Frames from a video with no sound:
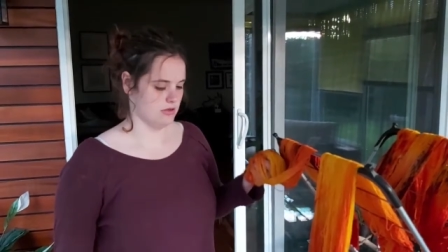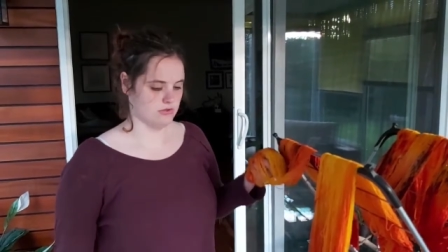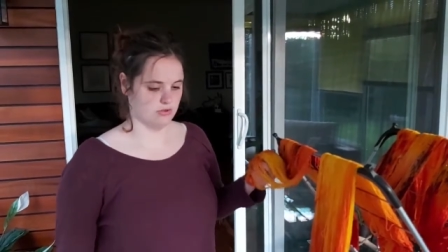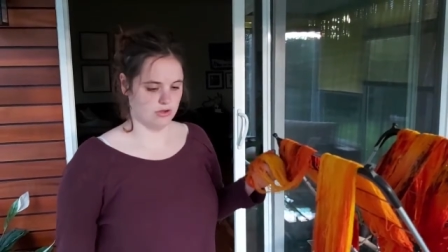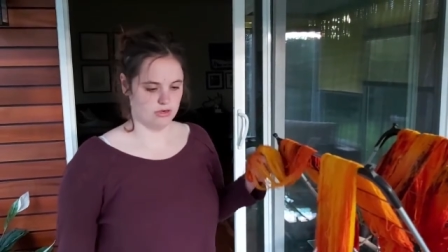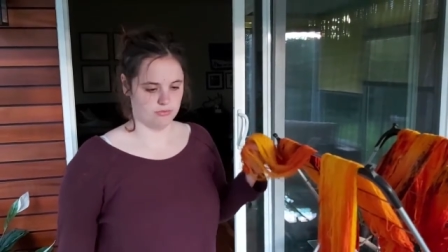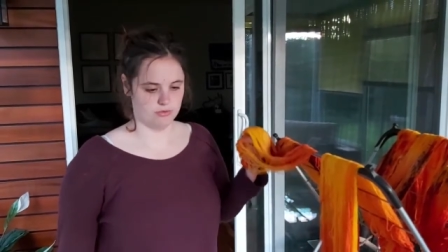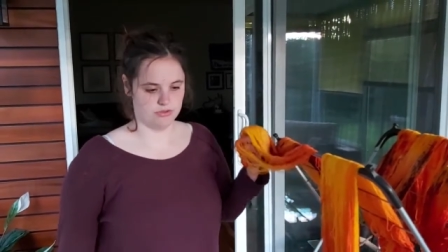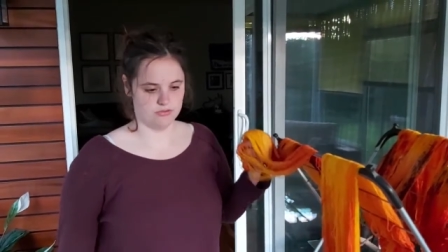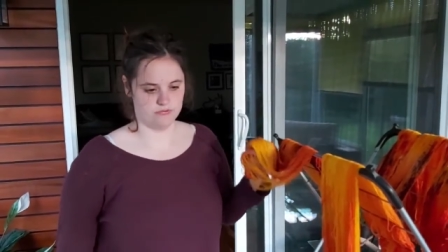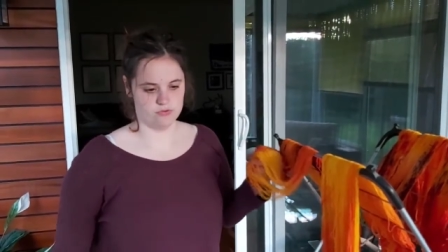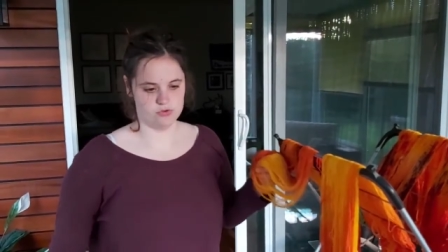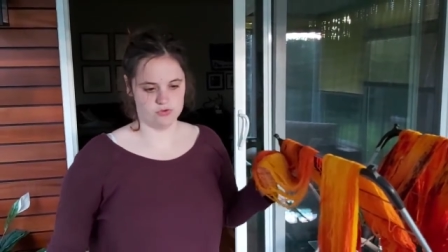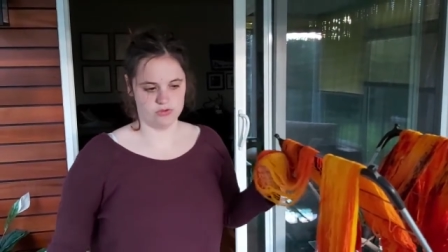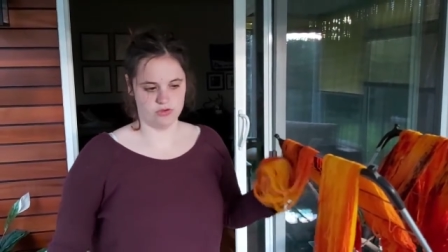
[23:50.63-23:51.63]
along with a
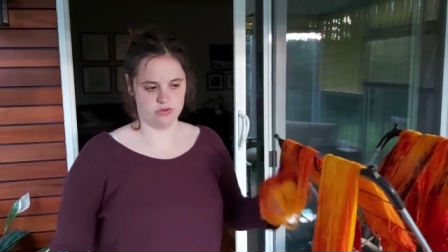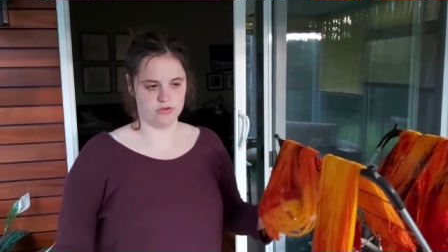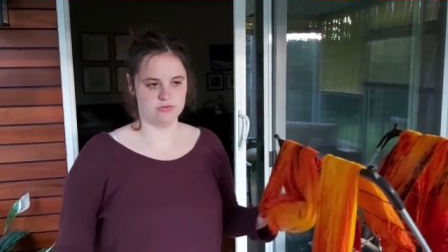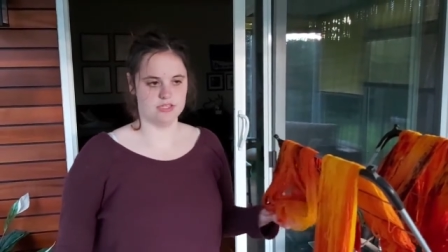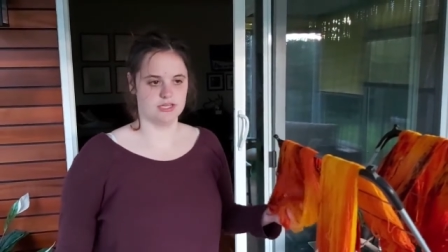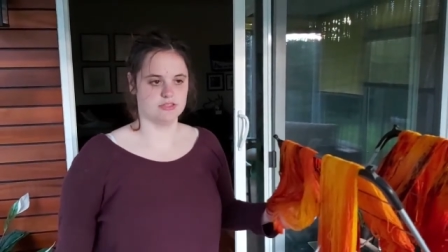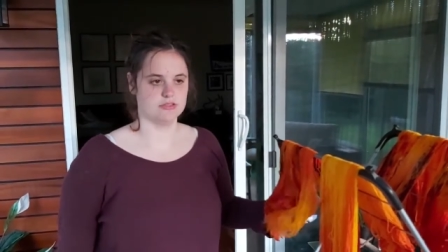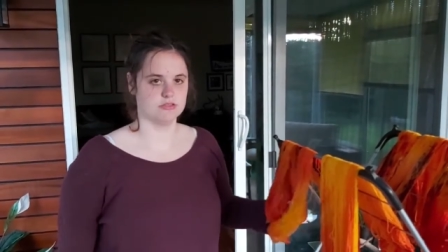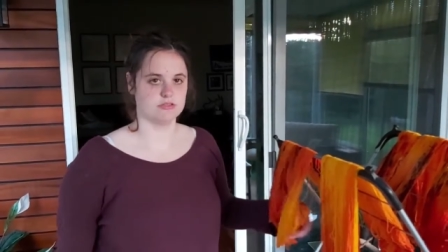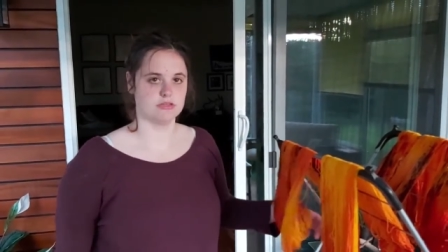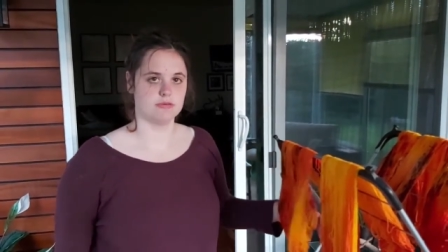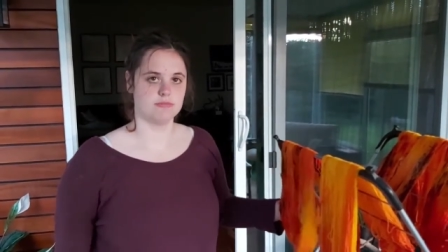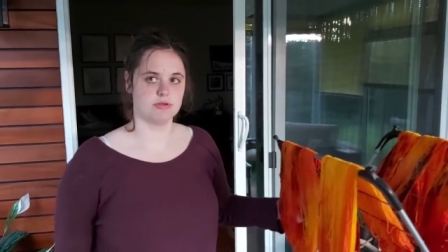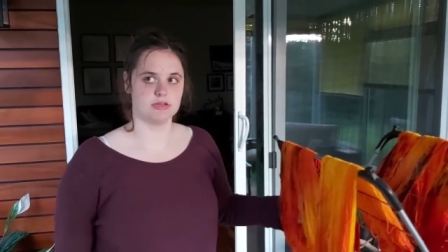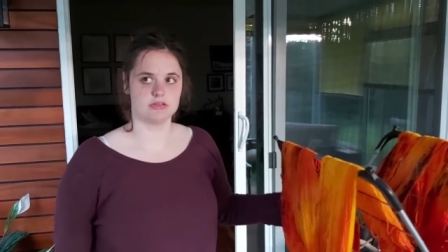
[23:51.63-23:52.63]
few little utensils
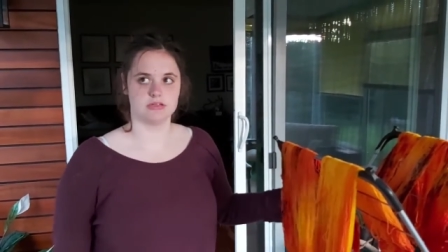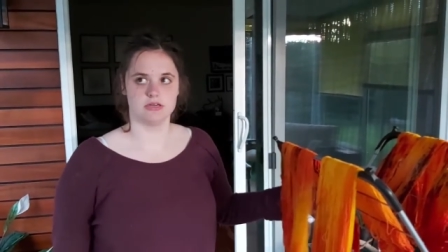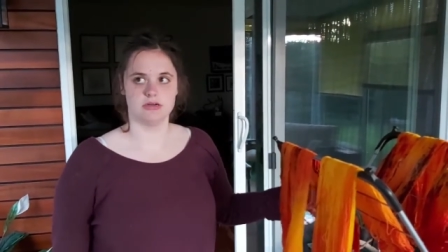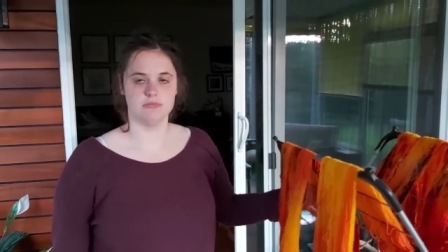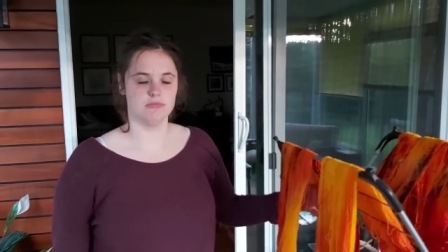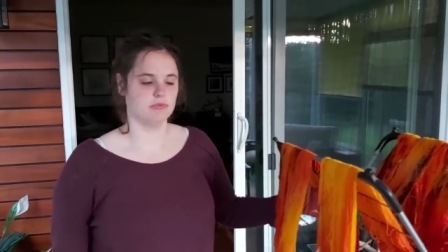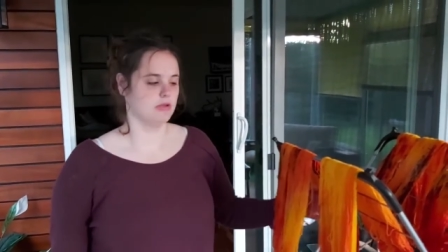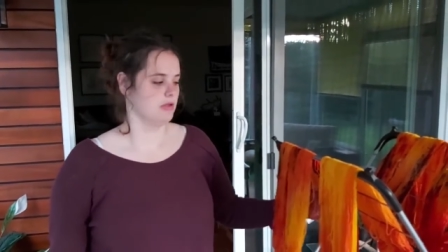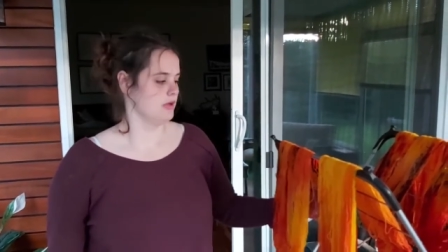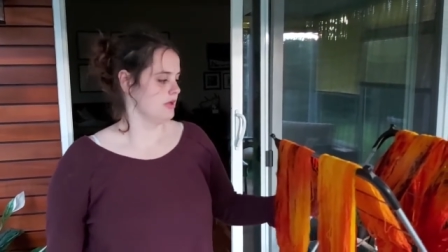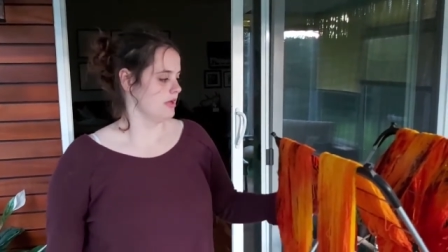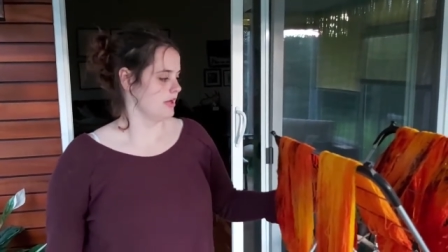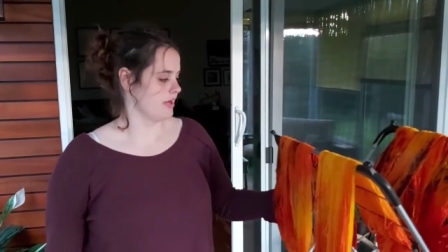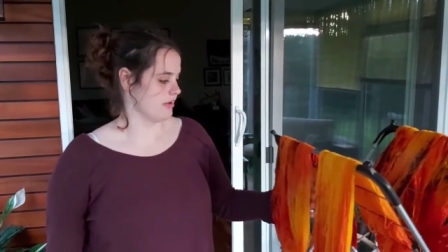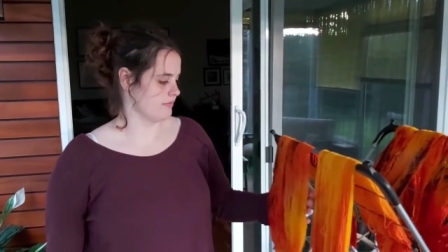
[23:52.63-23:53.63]
I picked up
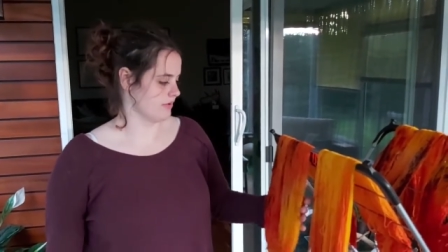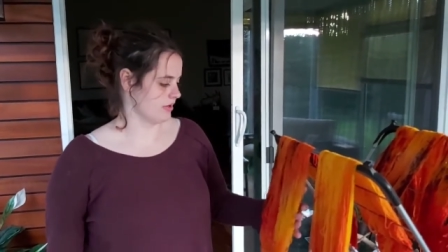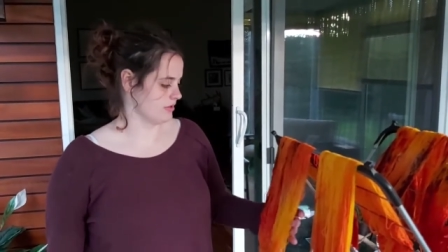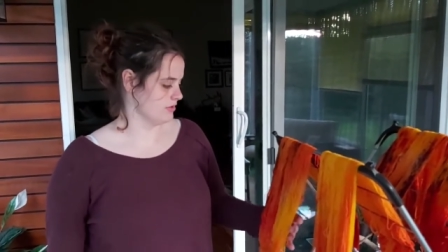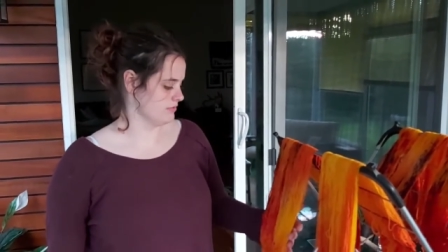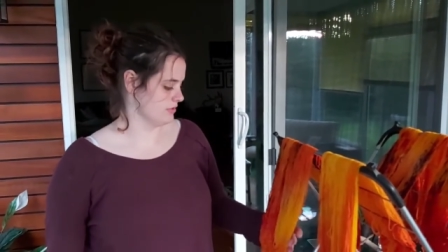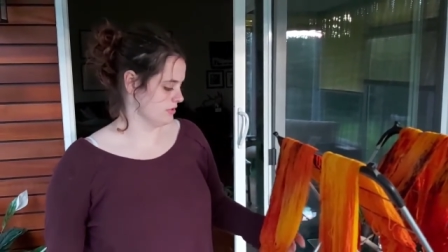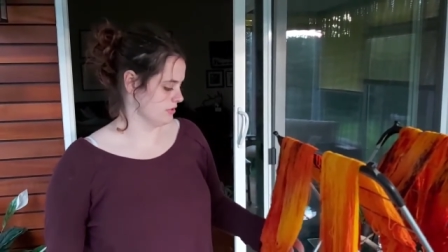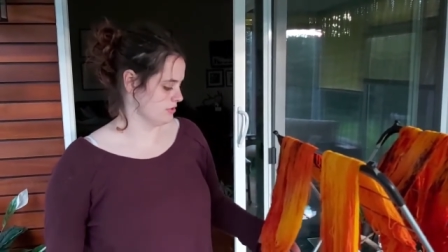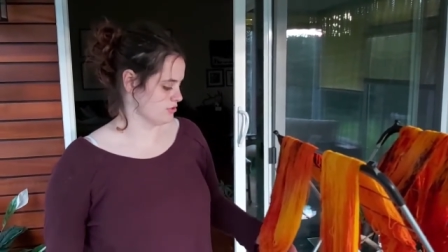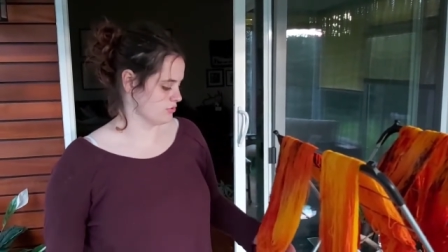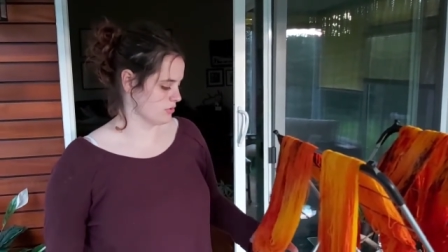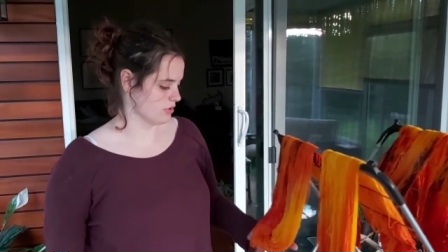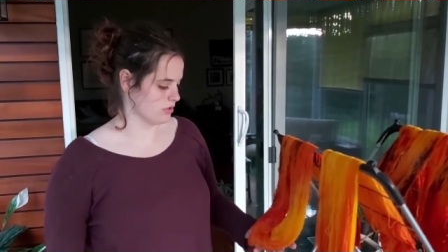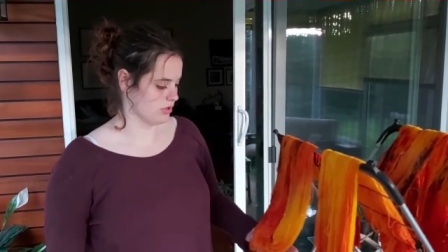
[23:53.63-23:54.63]
at Value
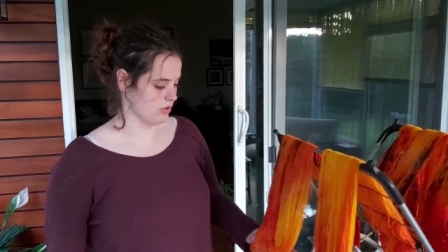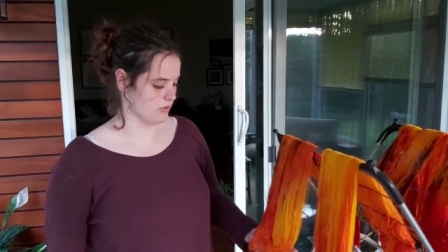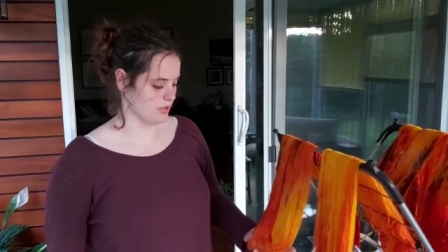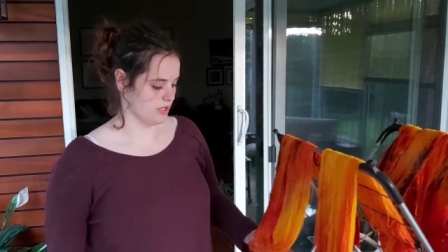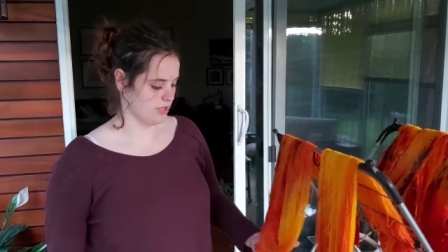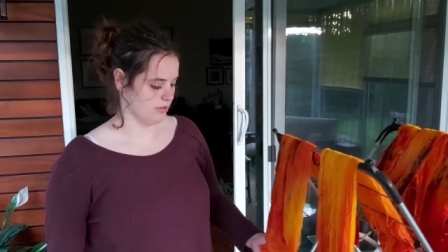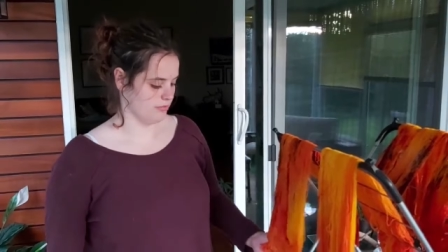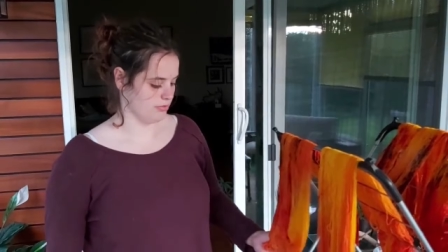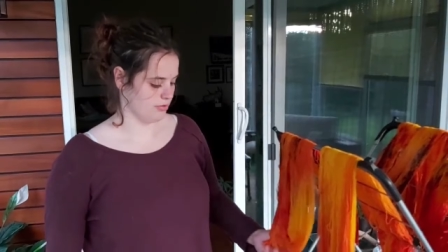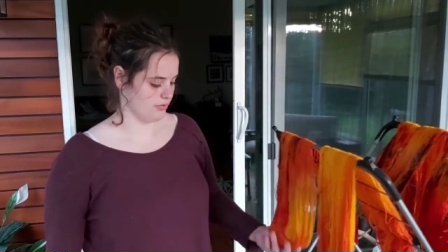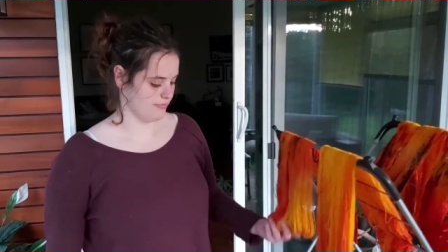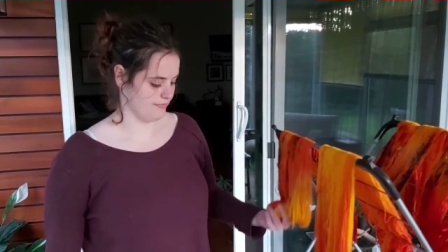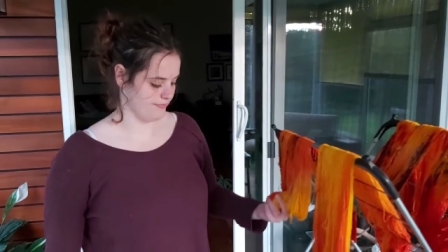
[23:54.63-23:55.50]
Village or Co-op,